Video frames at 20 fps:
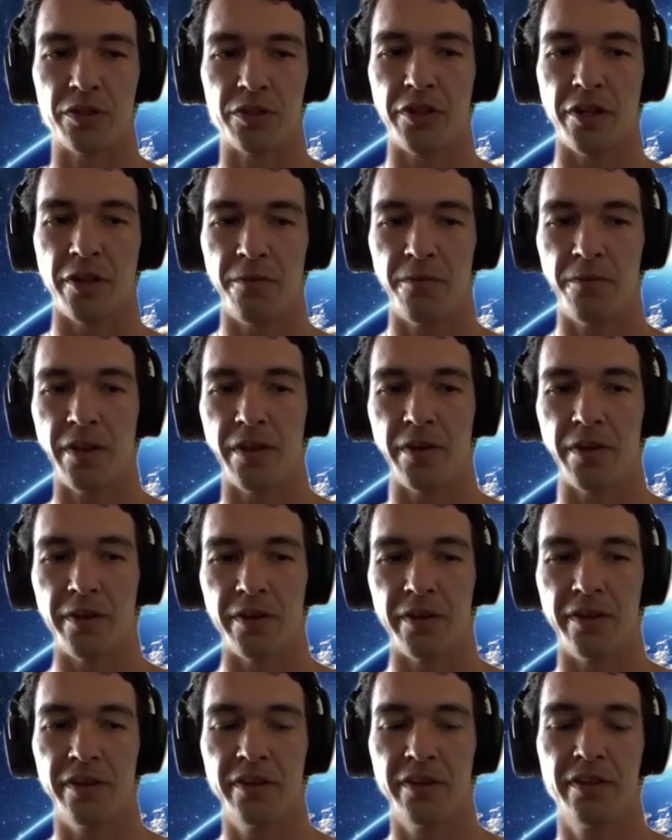stuff that
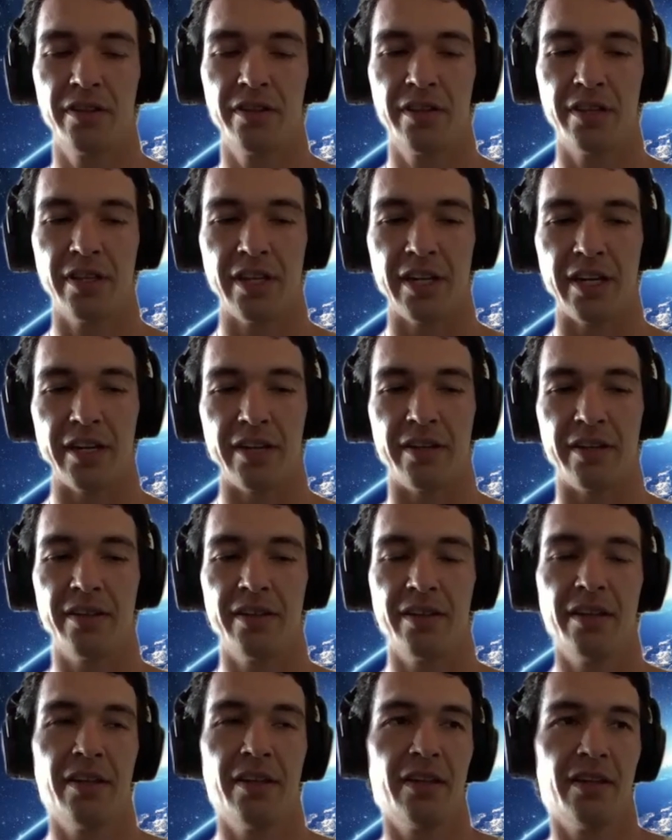I'd
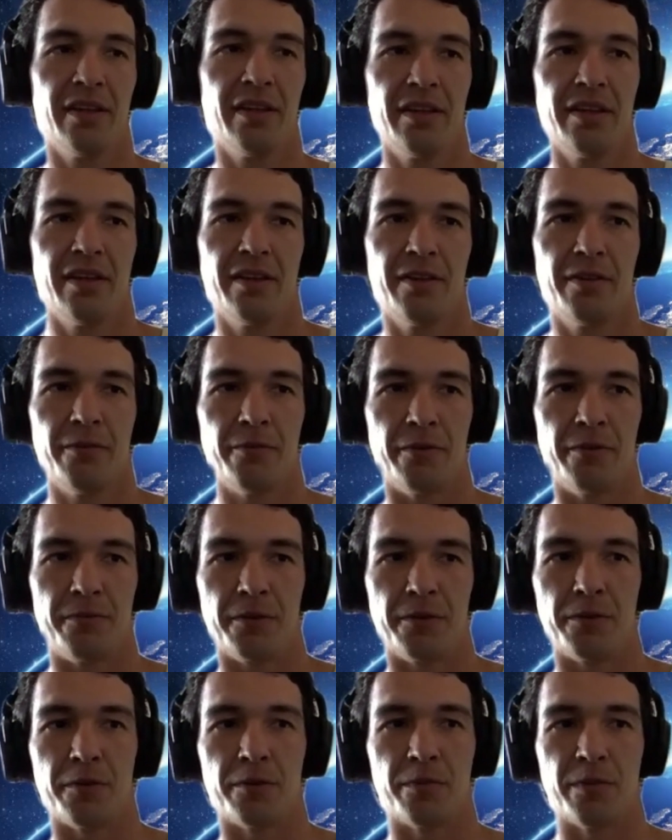
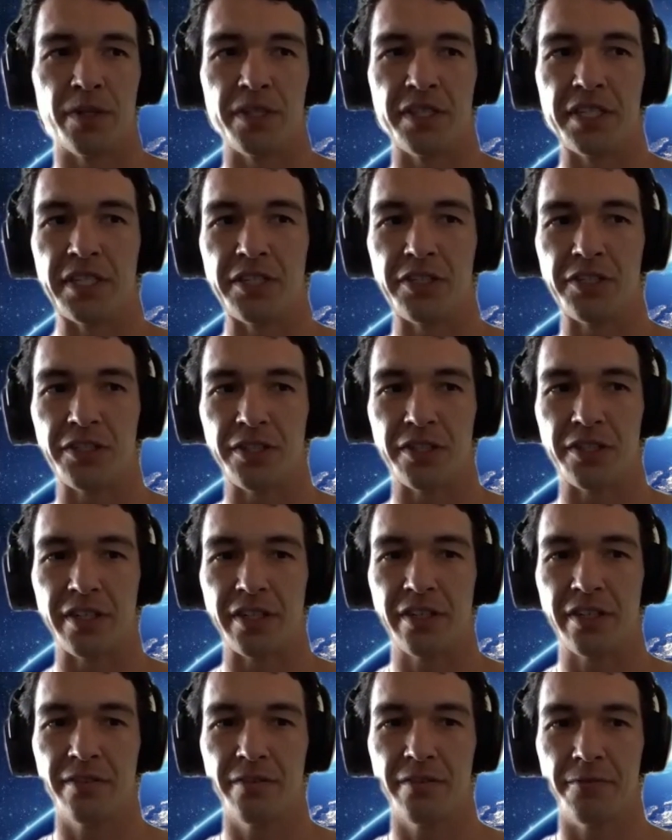review with my teacher
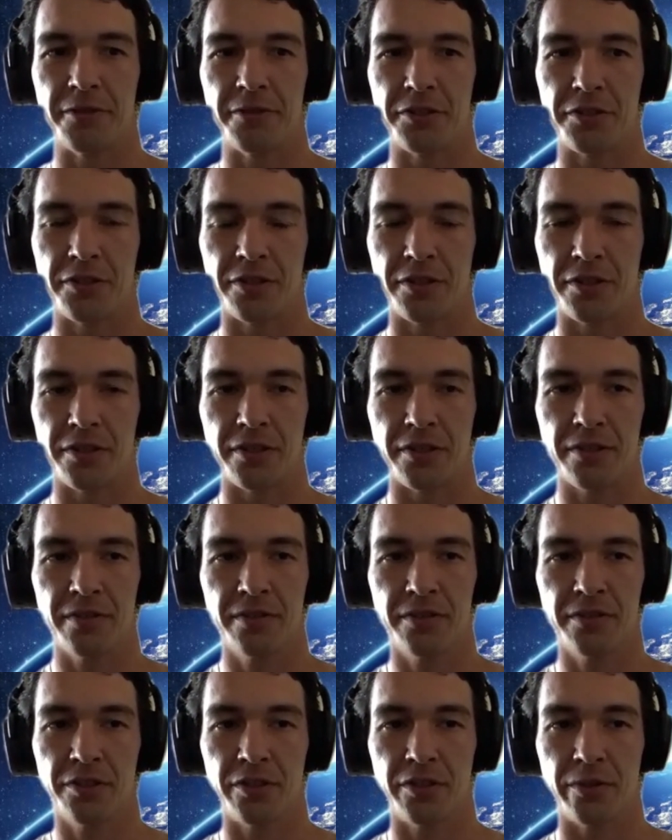and visit her
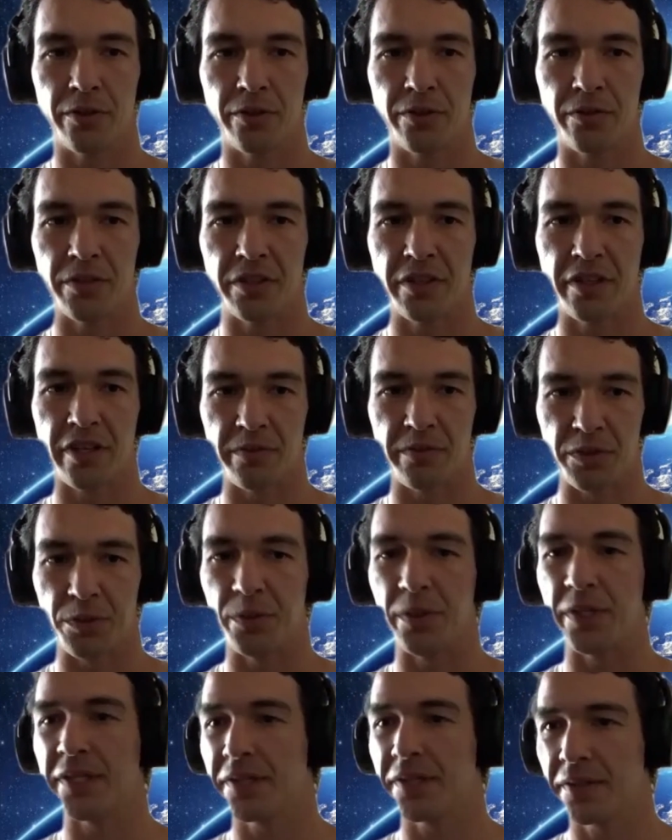2 or 3 times a
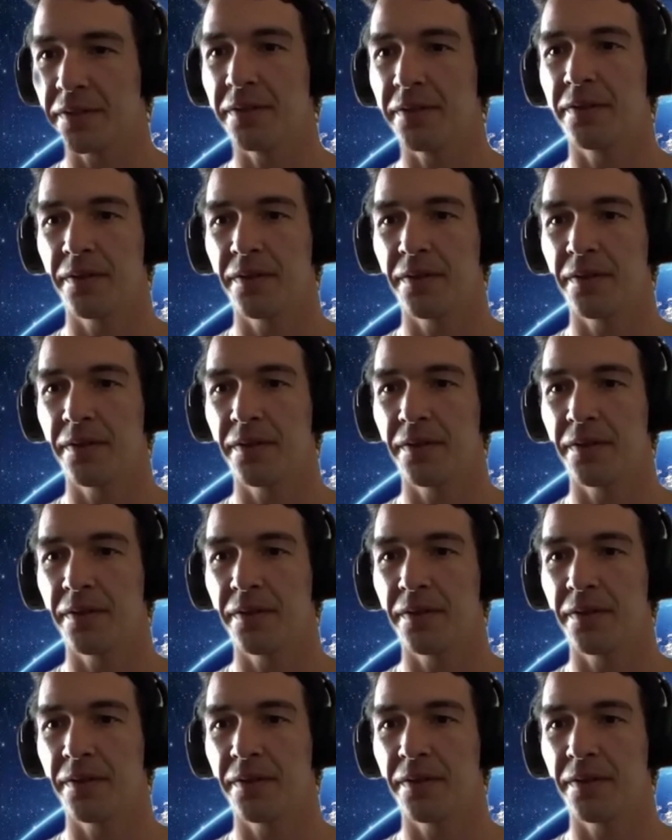week.